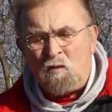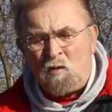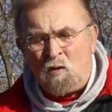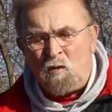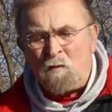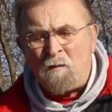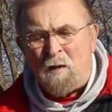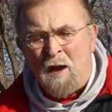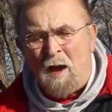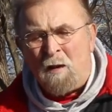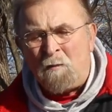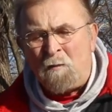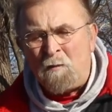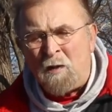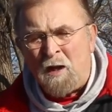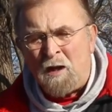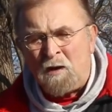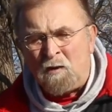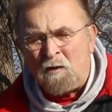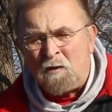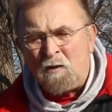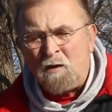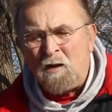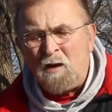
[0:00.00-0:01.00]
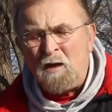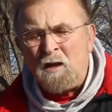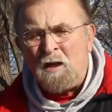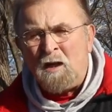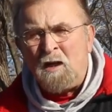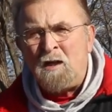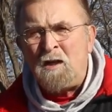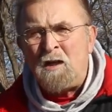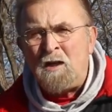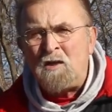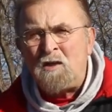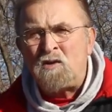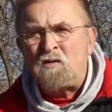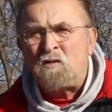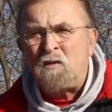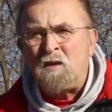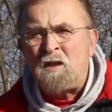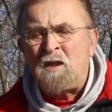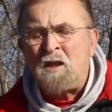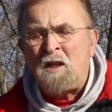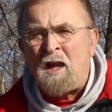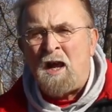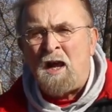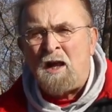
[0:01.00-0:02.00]
or map maker in the history
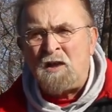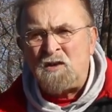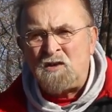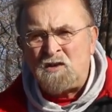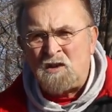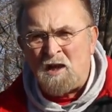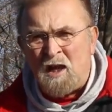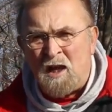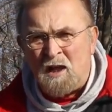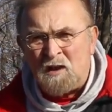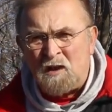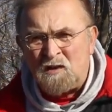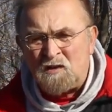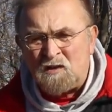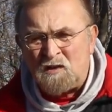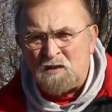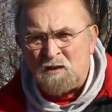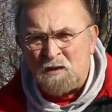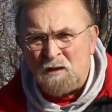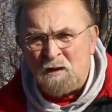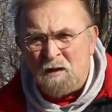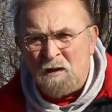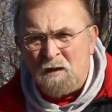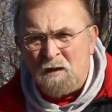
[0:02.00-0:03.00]
of the United States.